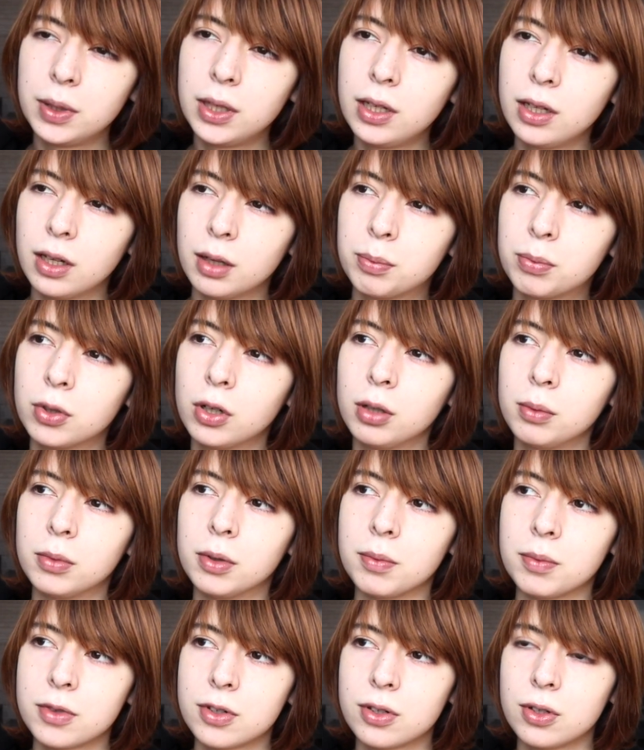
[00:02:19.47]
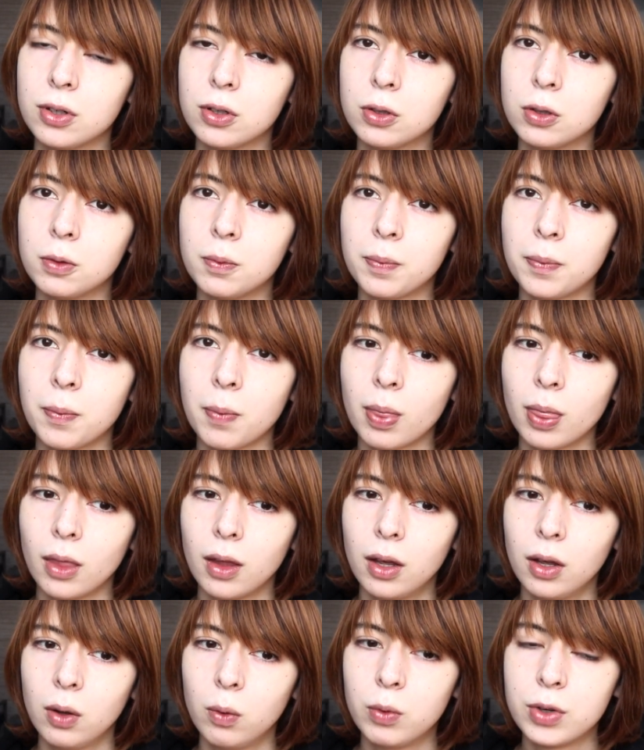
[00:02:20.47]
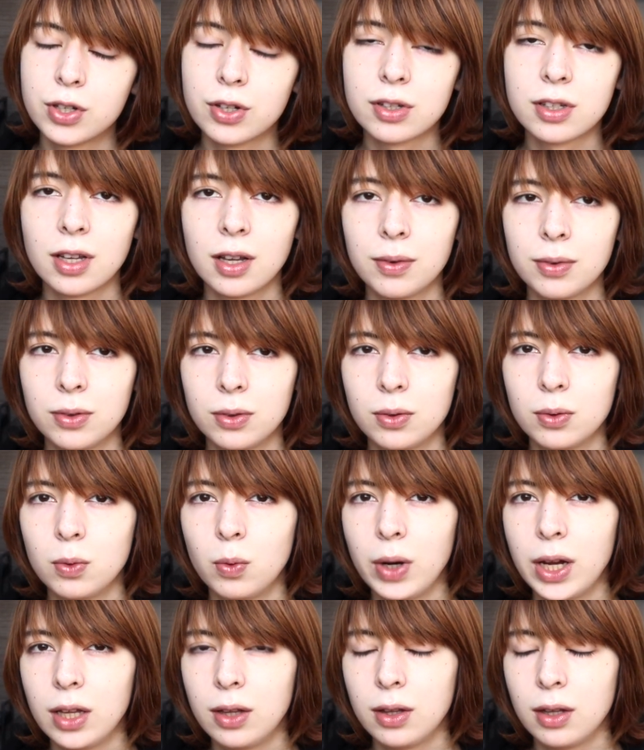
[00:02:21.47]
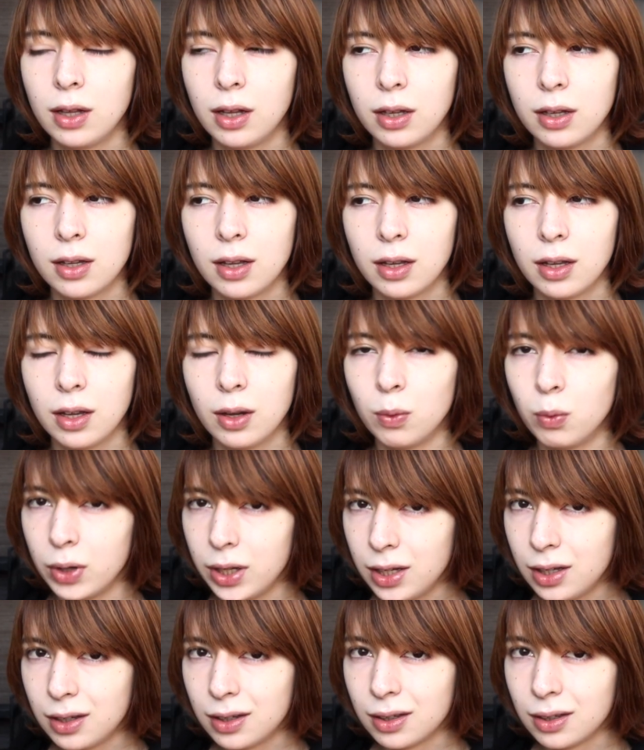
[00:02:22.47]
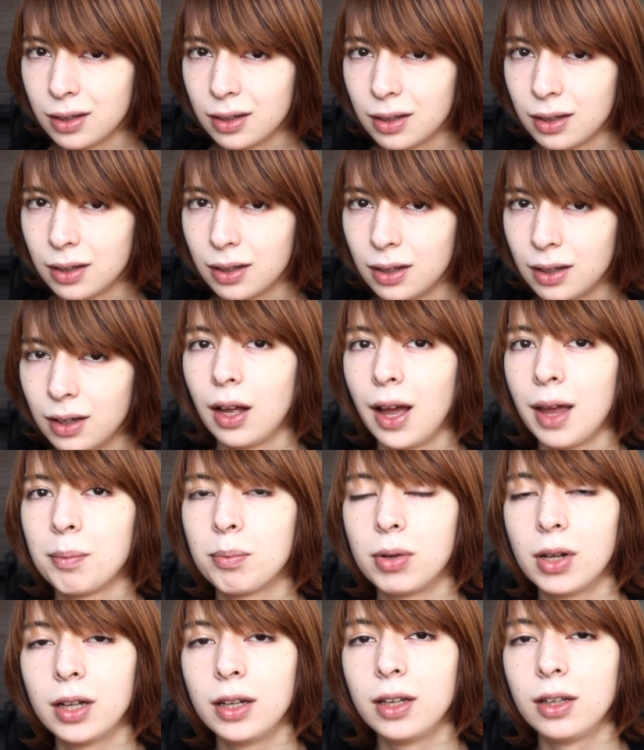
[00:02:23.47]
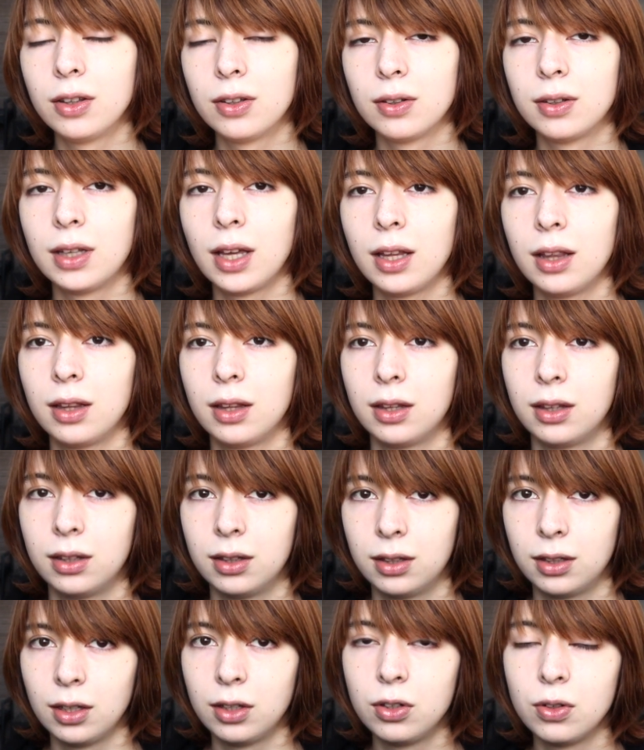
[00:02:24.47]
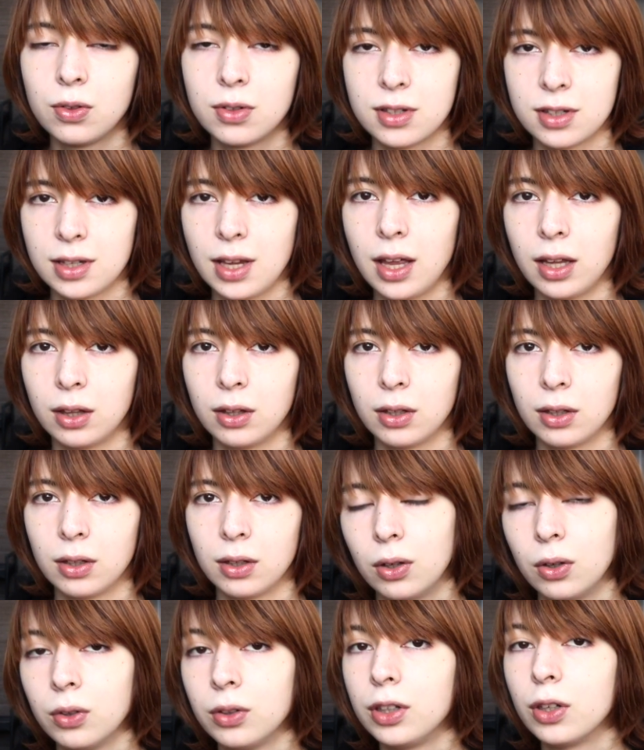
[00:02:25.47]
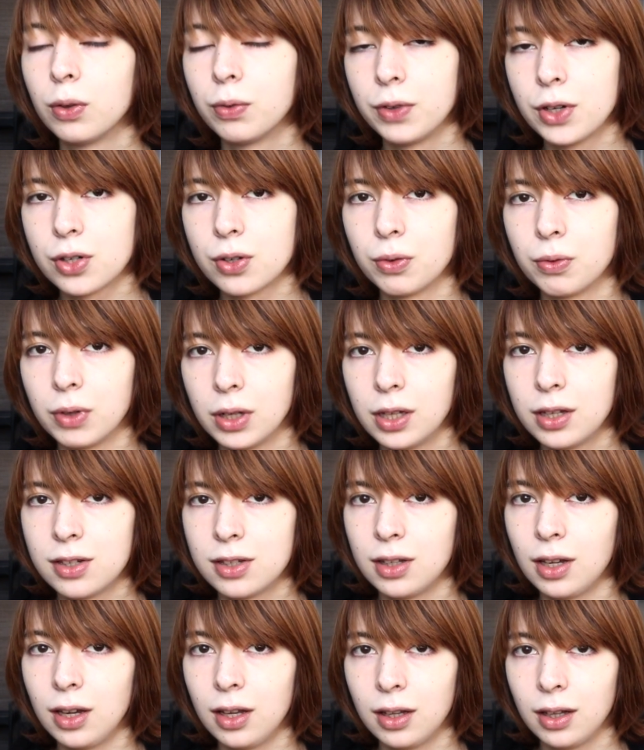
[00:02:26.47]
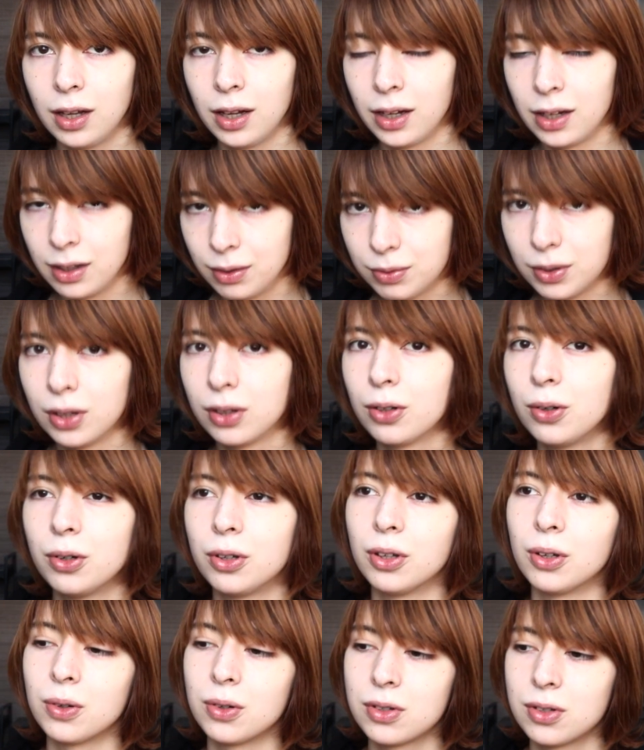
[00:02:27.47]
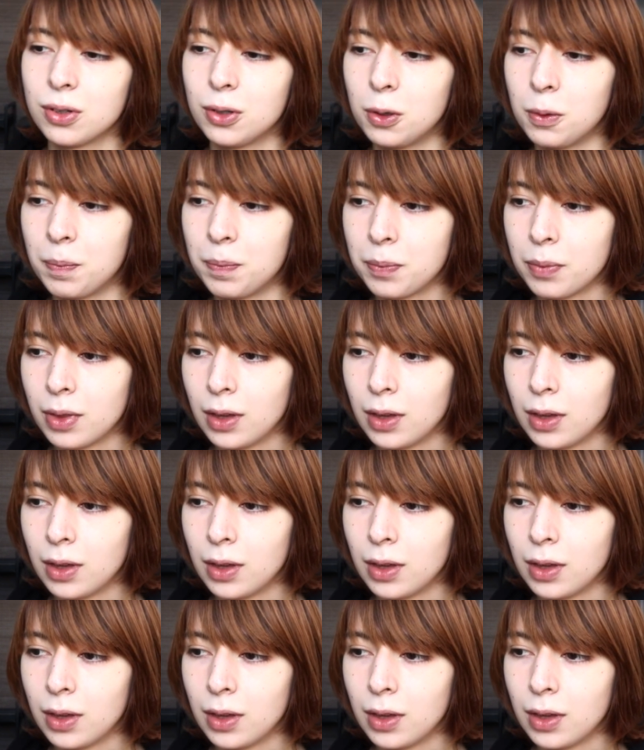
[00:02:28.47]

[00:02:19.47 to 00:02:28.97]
be a problem. So we just have to wait a week. I'm planning to get the new set on the official release date. I live in Tokyo, so